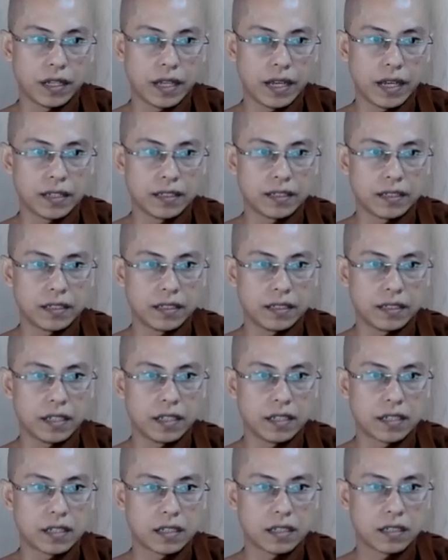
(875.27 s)
and
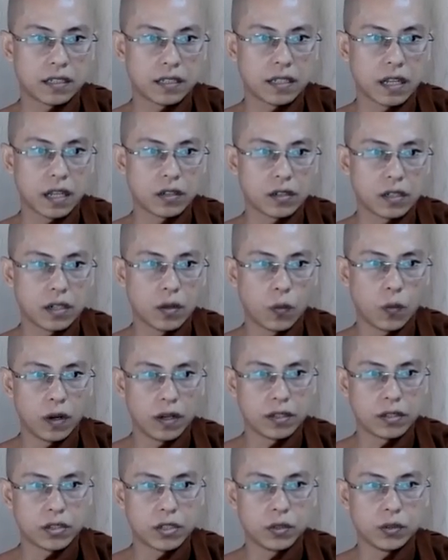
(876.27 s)
the synonym
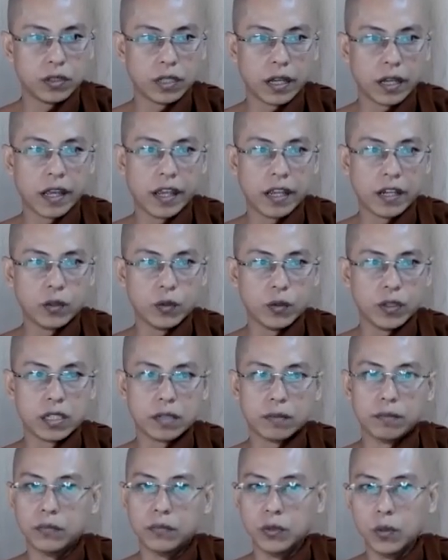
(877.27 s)
words to the Hedu
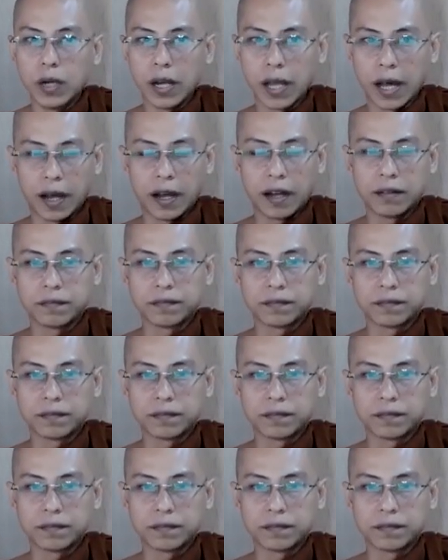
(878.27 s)
is Mula.